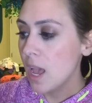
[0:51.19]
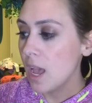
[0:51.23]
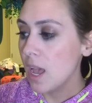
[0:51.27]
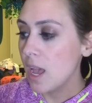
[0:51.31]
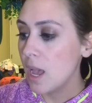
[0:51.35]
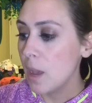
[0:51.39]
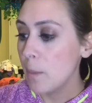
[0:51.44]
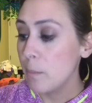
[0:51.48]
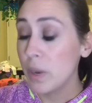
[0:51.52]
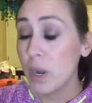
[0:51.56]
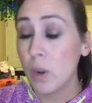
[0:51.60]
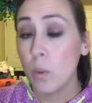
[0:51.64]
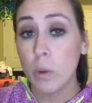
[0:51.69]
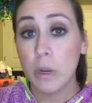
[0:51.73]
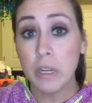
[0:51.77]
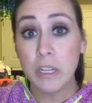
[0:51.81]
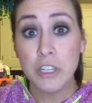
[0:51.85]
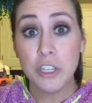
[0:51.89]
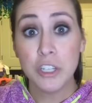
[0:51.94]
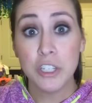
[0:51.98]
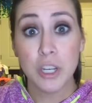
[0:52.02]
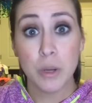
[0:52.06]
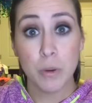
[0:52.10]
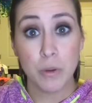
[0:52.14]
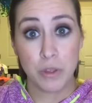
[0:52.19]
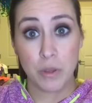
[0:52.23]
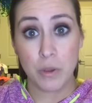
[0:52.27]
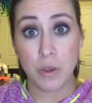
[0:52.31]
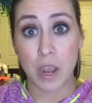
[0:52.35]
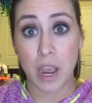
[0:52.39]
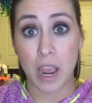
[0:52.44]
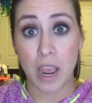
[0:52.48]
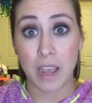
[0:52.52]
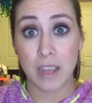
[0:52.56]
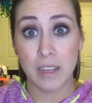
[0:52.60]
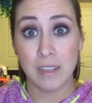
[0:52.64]
Um, but I wanted to share with you
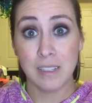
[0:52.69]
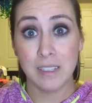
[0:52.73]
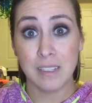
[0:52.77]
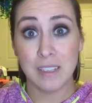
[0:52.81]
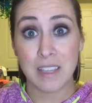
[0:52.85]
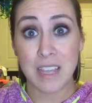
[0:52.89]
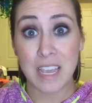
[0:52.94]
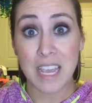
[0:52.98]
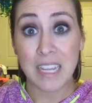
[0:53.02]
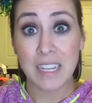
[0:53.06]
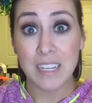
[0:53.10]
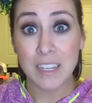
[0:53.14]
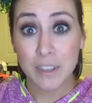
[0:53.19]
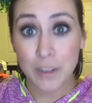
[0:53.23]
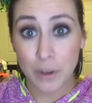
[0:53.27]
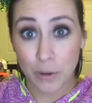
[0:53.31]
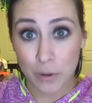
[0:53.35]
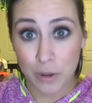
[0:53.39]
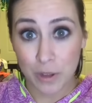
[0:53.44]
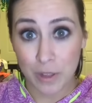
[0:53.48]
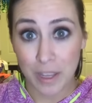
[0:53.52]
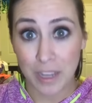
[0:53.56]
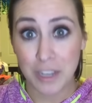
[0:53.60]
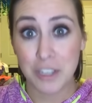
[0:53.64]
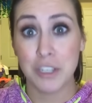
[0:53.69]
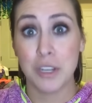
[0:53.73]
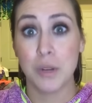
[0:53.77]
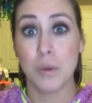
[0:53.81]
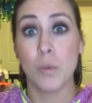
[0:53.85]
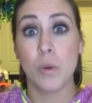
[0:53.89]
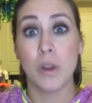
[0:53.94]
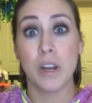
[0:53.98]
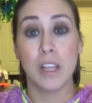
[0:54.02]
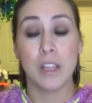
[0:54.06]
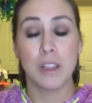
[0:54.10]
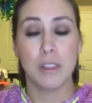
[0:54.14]
guys the Indigo
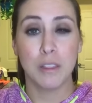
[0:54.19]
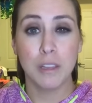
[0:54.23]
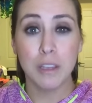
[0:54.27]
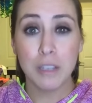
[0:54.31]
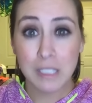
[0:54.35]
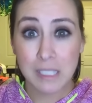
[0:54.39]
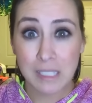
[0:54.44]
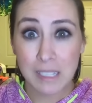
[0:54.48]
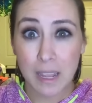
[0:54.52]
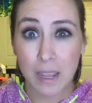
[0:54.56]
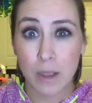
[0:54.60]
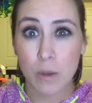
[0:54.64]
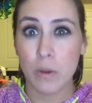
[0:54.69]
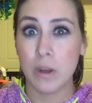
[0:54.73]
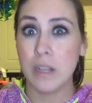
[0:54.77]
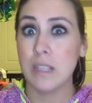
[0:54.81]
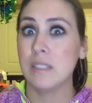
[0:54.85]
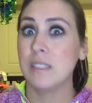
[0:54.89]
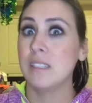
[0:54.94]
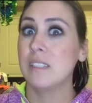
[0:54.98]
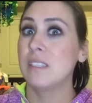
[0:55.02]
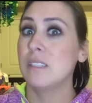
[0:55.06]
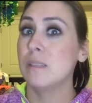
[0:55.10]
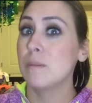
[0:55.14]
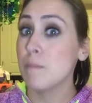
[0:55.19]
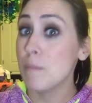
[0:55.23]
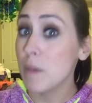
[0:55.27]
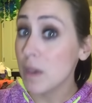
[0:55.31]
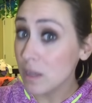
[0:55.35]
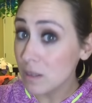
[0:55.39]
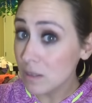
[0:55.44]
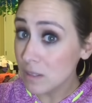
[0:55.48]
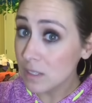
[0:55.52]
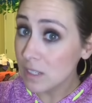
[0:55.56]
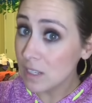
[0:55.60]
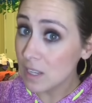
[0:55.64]
collection, what it looks like, what it
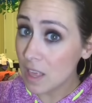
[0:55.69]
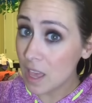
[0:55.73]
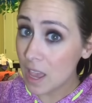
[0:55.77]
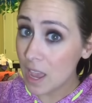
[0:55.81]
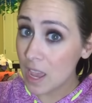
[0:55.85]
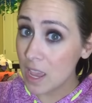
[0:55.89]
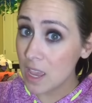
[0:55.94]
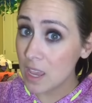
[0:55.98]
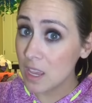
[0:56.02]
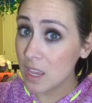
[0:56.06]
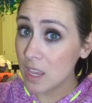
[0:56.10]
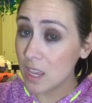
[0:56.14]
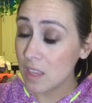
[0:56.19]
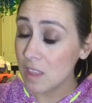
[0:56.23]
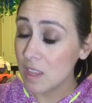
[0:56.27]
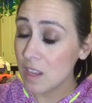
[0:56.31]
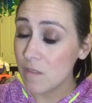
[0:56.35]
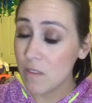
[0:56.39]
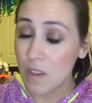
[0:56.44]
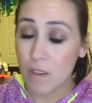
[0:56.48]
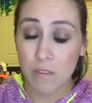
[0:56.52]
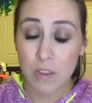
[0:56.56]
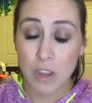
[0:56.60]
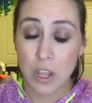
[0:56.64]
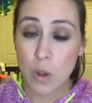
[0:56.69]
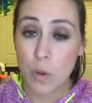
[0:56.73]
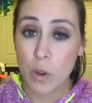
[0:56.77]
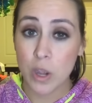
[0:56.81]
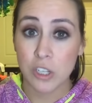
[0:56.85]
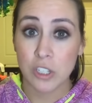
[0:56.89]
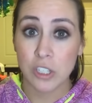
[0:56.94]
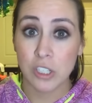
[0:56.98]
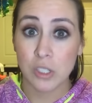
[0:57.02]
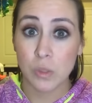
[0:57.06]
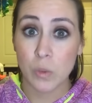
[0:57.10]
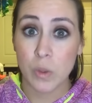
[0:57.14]
smells like, and then if you have any
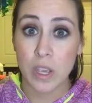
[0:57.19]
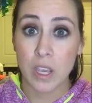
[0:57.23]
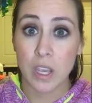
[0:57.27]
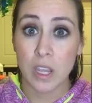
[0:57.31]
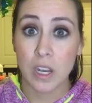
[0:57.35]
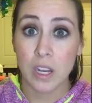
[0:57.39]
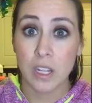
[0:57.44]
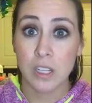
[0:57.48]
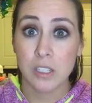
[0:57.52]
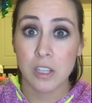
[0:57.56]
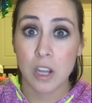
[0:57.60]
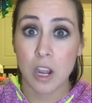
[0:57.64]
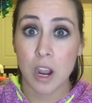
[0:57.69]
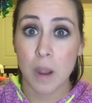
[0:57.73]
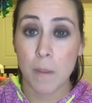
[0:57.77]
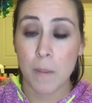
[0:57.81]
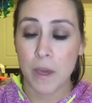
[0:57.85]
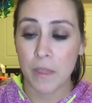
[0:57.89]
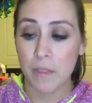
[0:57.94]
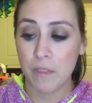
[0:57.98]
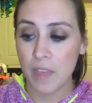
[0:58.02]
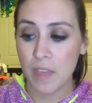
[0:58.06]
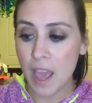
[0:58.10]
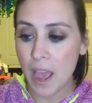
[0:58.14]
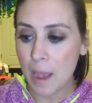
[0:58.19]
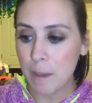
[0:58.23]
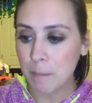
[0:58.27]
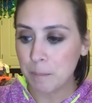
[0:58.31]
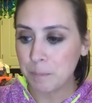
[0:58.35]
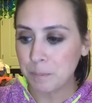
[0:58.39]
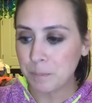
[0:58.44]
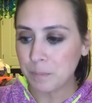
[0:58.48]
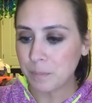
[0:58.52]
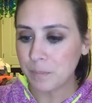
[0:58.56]
questions, we can talk about that.